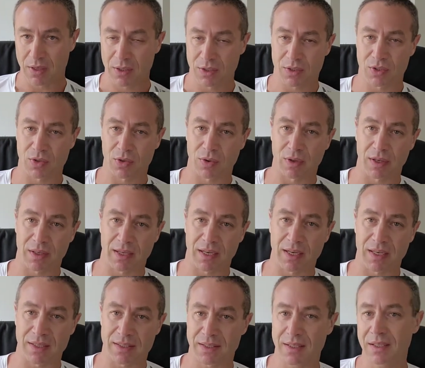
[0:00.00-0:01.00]
solar
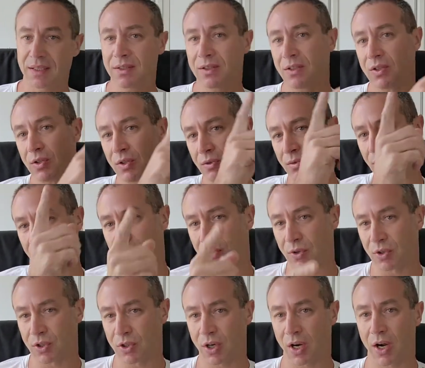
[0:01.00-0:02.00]
kicks in, you
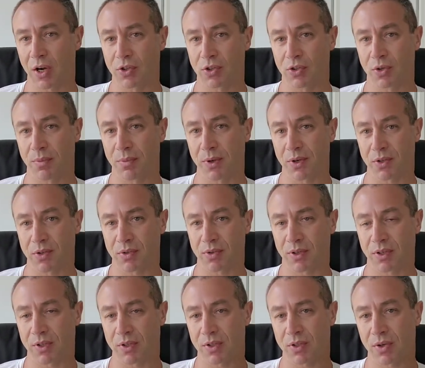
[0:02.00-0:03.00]
recharge your
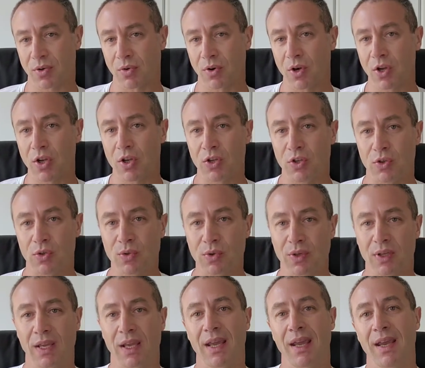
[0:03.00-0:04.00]
battery. So you
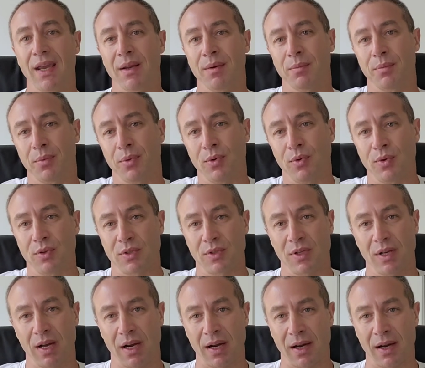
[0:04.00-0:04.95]
can put